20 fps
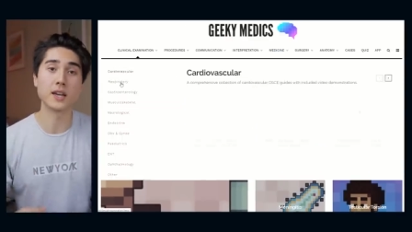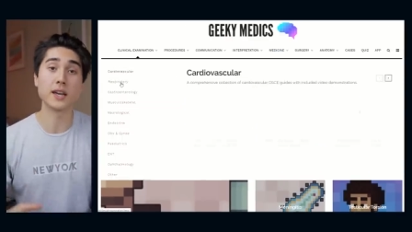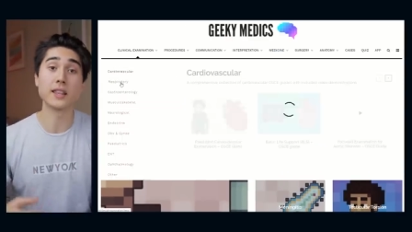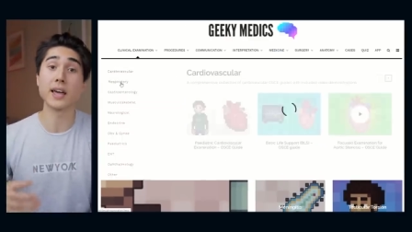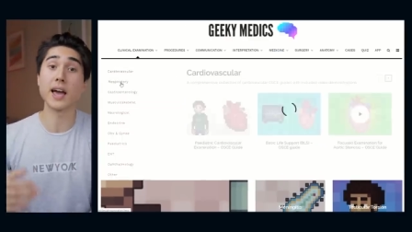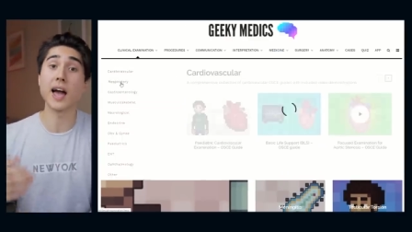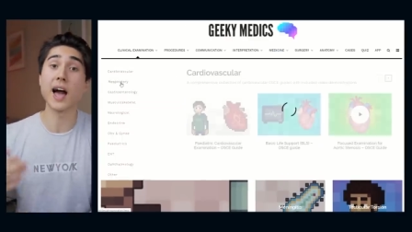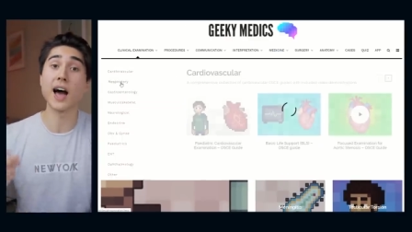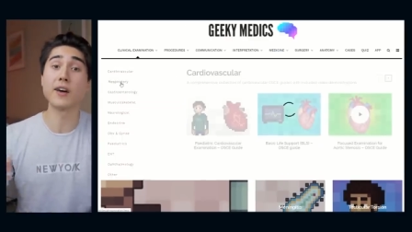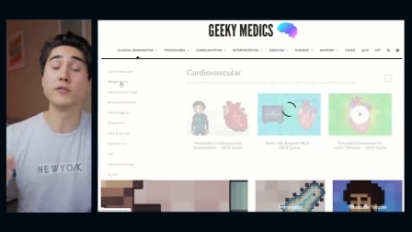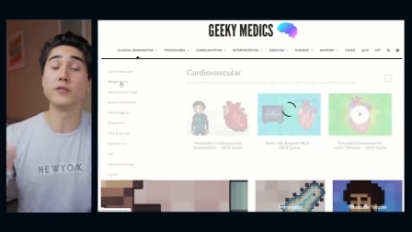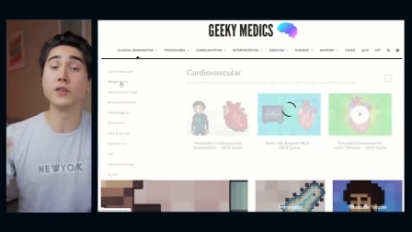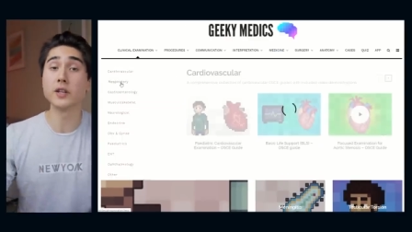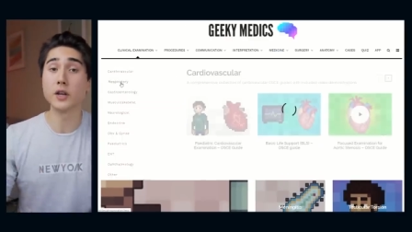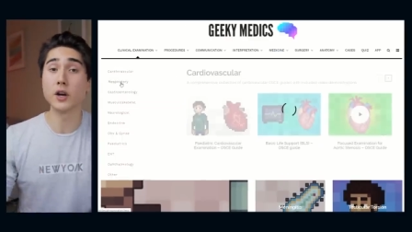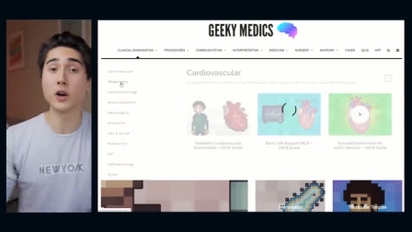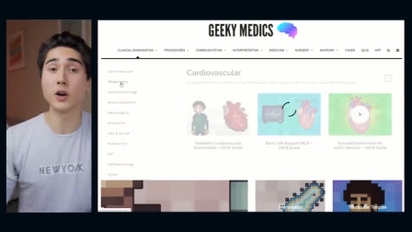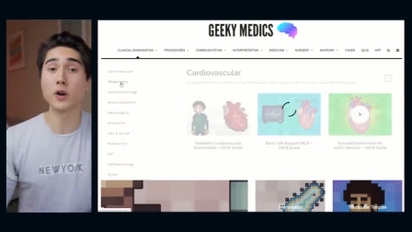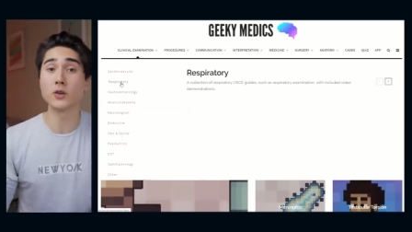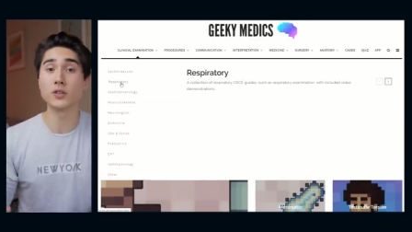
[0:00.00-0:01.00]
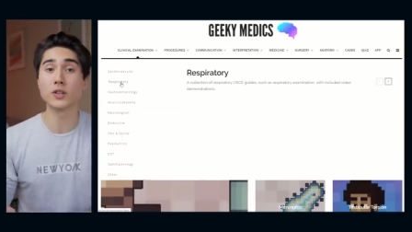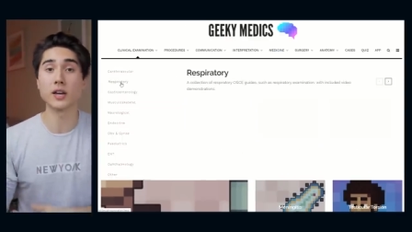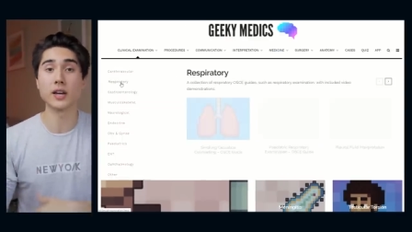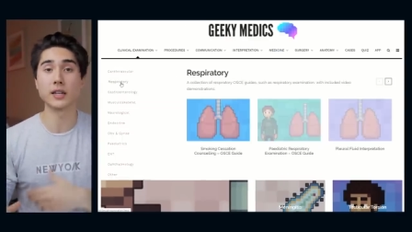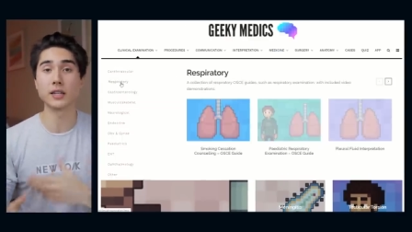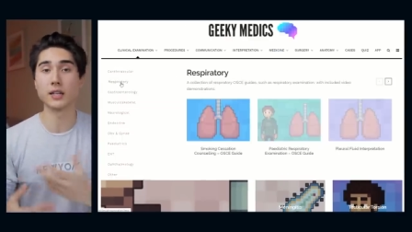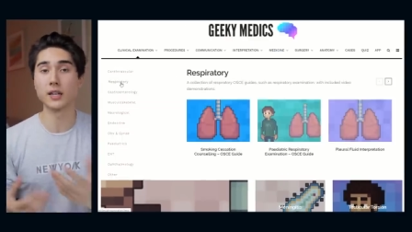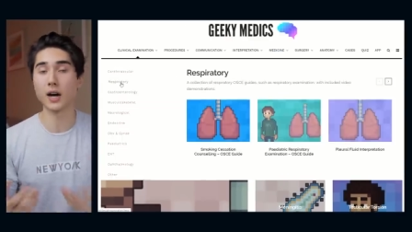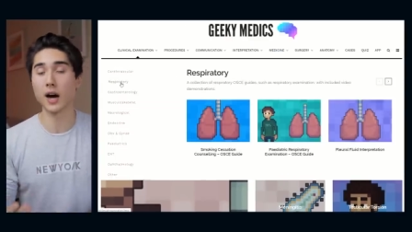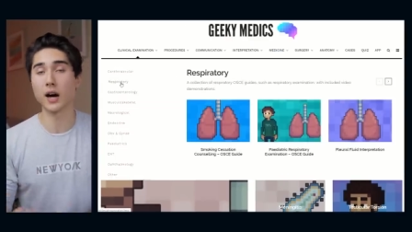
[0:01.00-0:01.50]
and they have videos
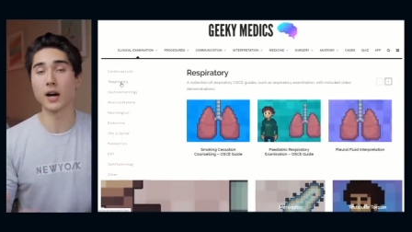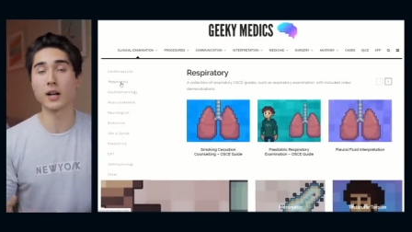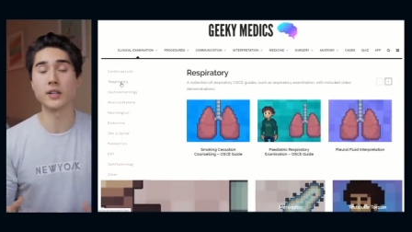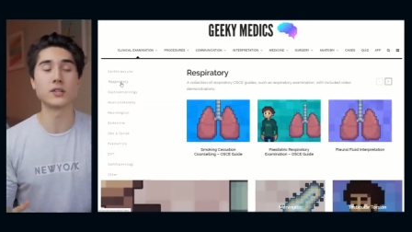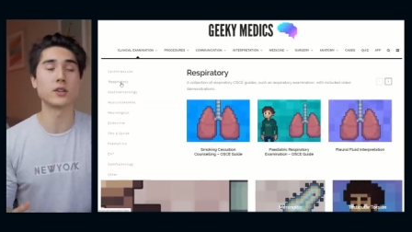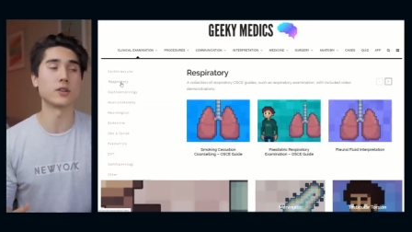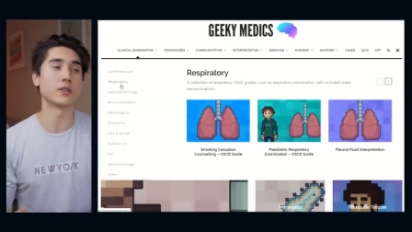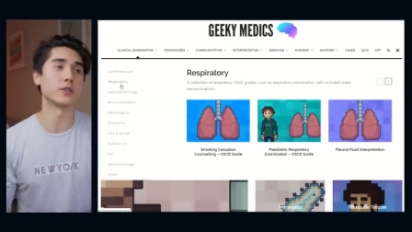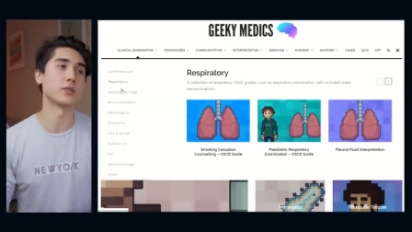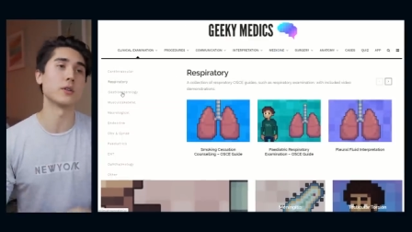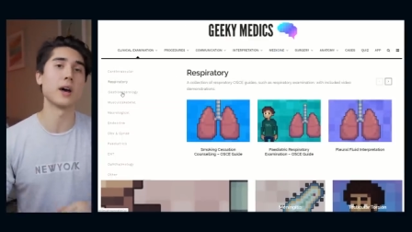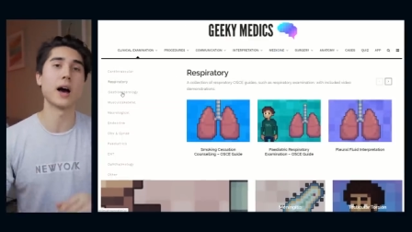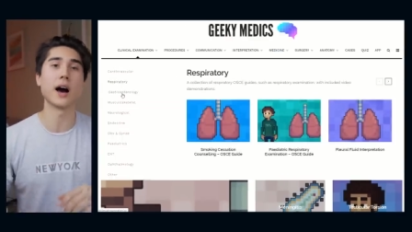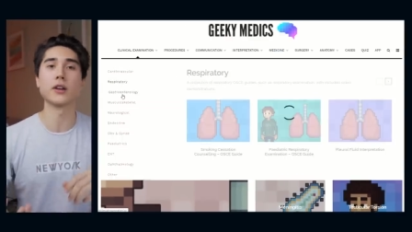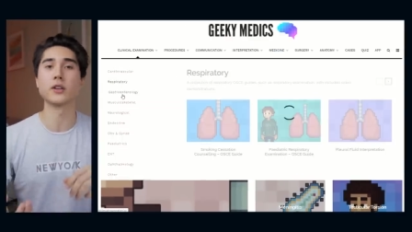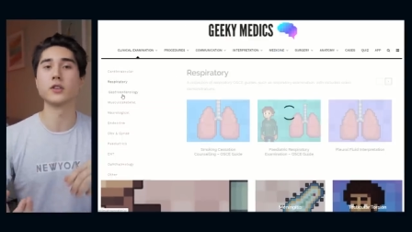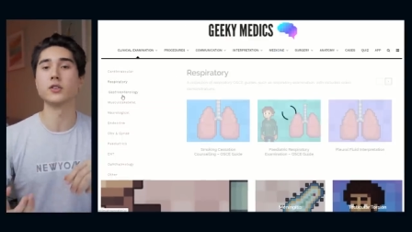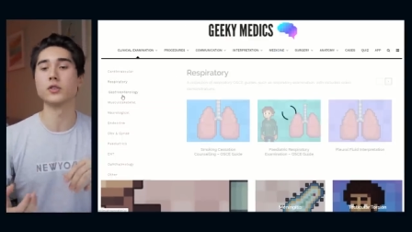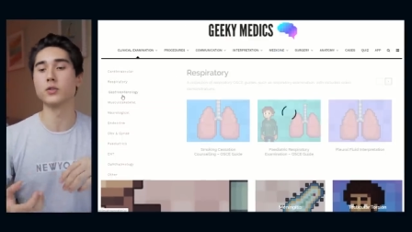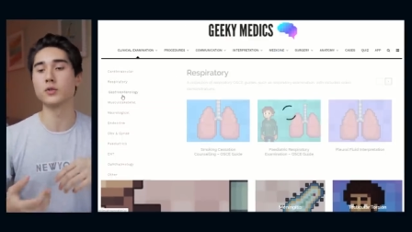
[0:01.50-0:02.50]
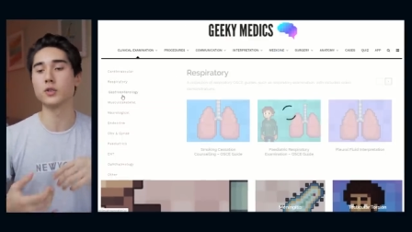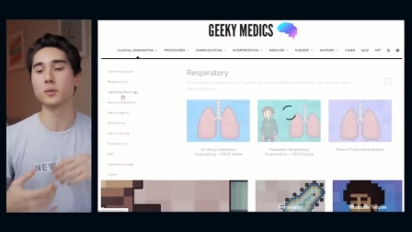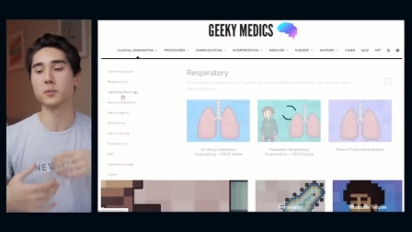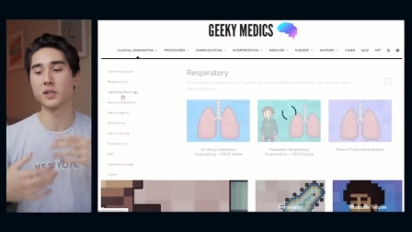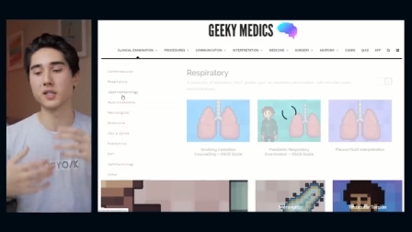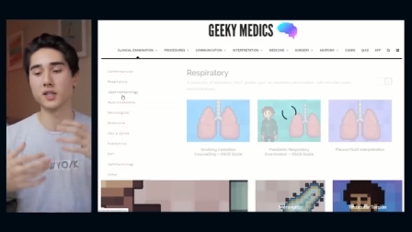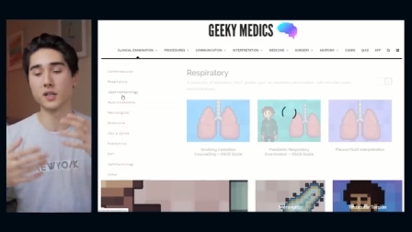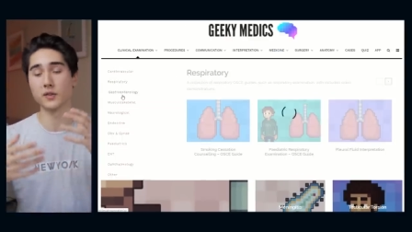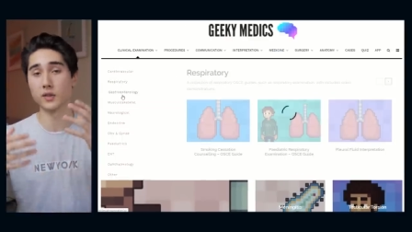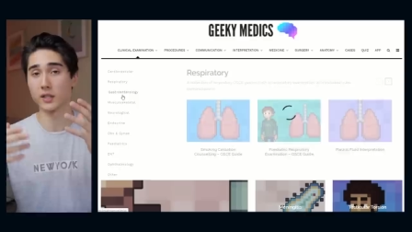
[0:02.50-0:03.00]
and guides onto how to do
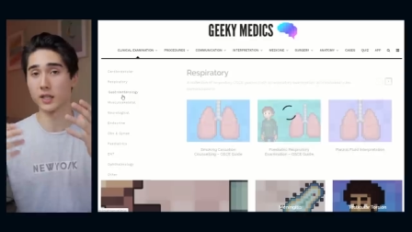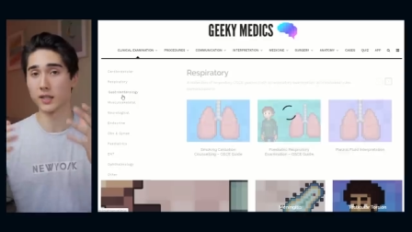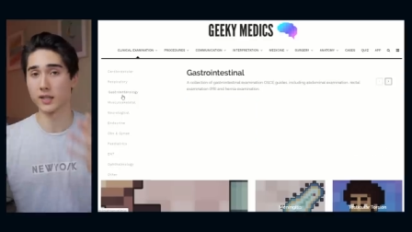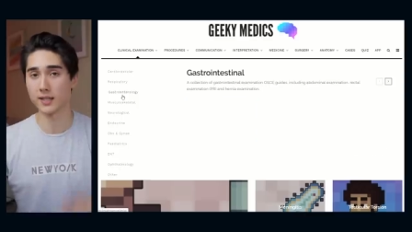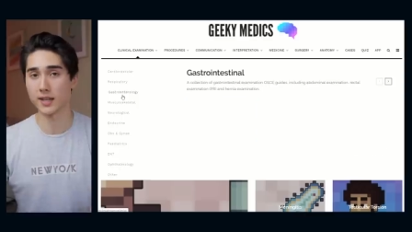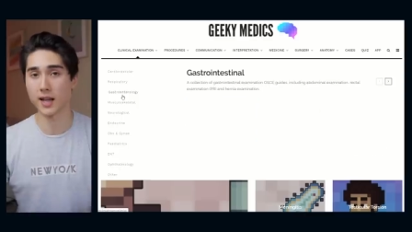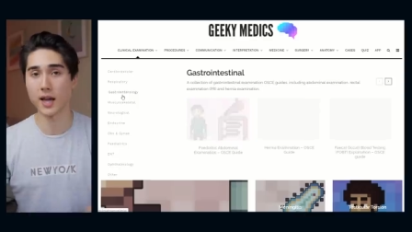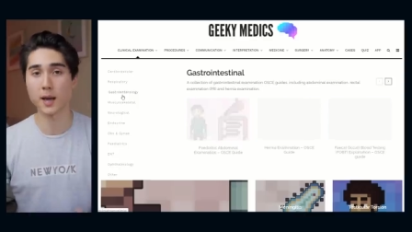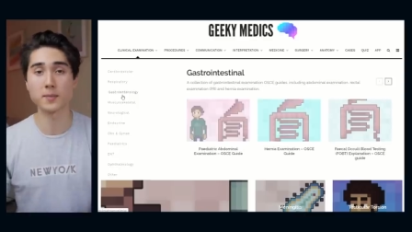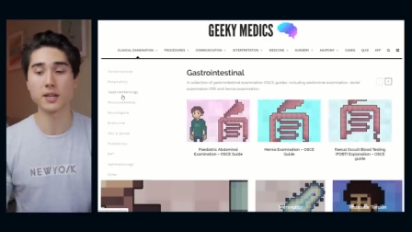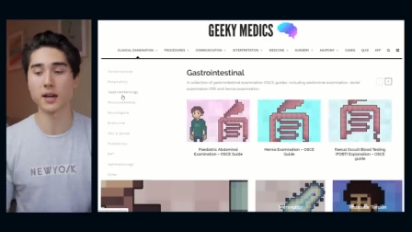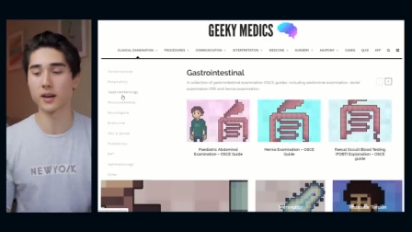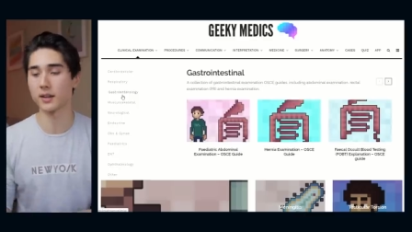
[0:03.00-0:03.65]
specific exams,